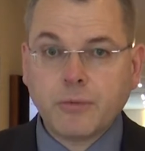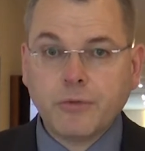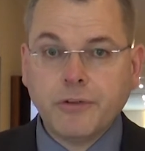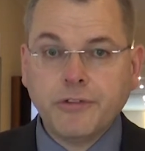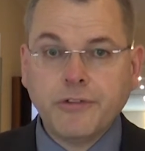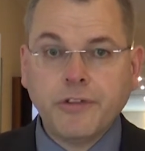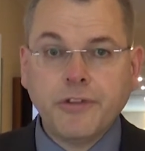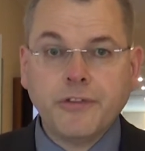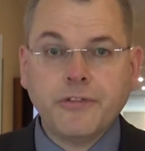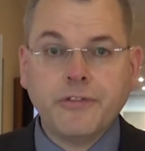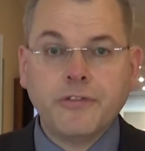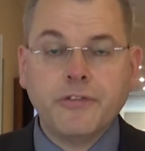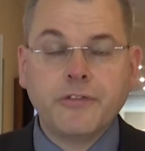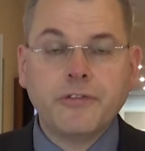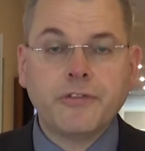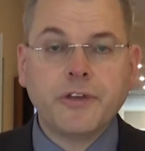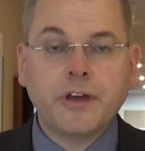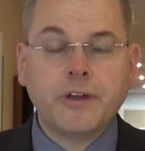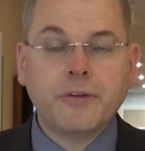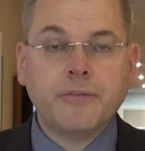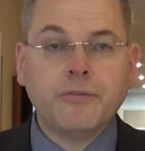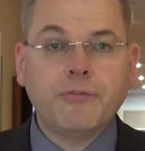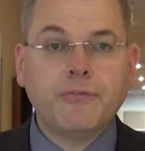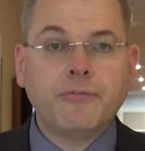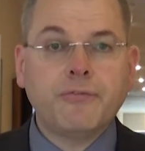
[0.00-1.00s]
resistance
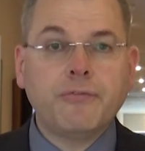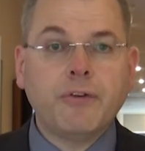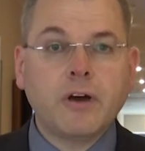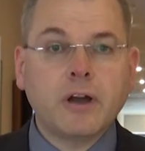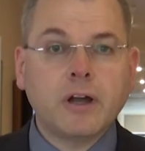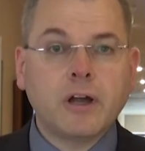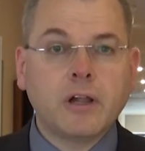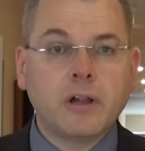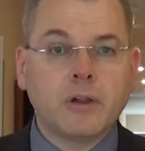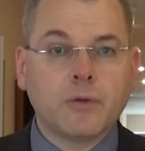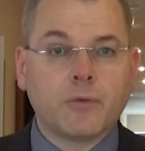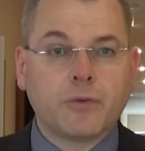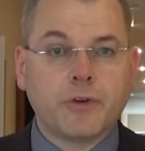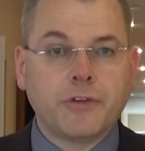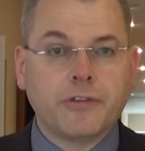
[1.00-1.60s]
and fungal